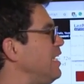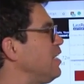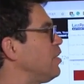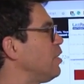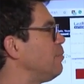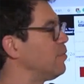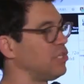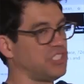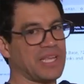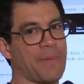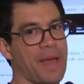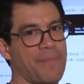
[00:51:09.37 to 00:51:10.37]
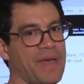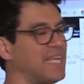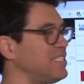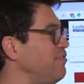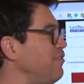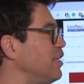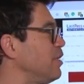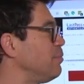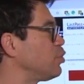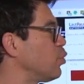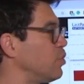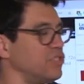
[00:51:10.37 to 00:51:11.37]
income, semi-passive income
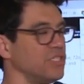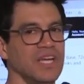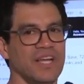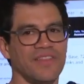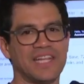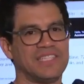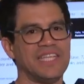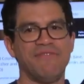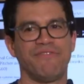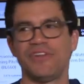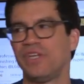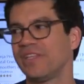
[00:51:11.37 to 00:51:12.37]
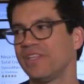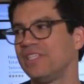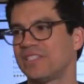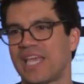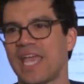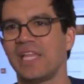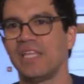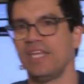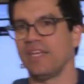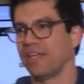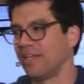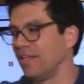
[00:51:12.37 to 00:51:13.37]
source that's infinitely
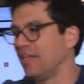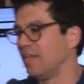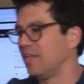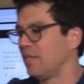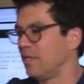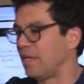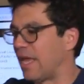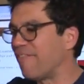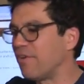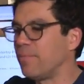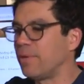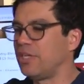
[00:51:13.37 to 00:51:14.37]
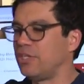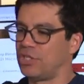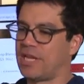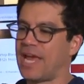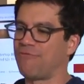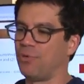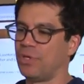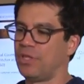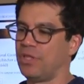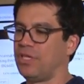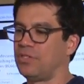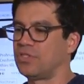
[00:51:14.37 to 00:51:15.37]
scaling. Everybody should have one
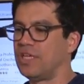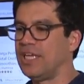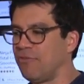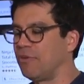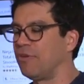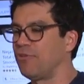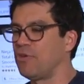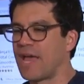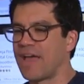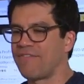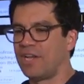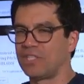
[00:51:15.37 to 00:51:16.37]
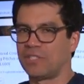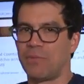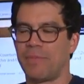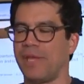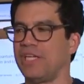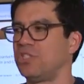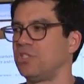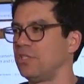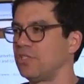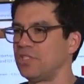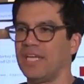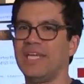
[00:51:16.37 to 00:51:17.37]
of these, even if you have an SMM
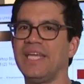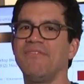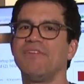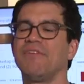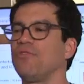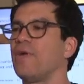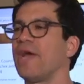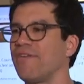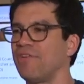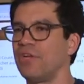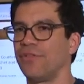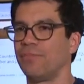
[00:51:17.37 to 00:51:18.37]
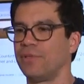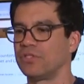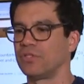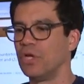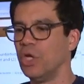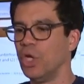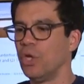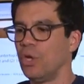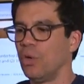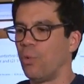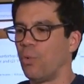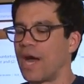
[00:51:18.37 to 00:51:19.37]
agency, even if you have another business.
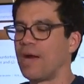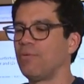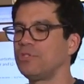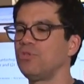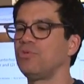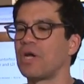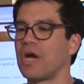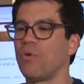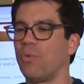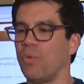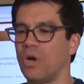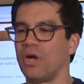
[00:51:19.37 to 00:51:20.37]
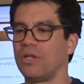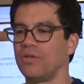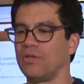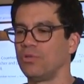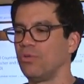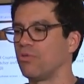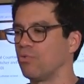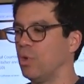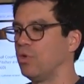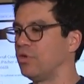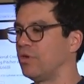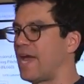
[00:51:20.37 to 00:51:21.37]
Why would you not want to
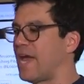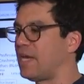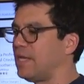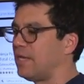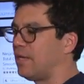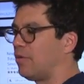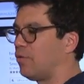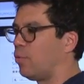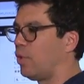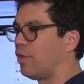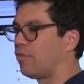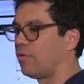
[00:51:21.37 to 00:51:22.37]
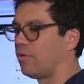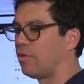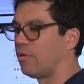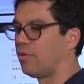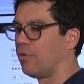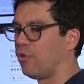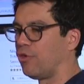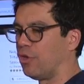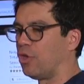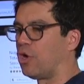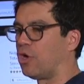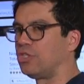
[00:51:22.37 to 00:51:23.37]
throw your hat in with the
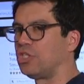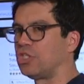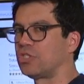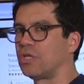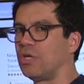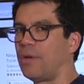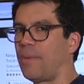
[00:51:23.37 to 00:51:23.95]
largest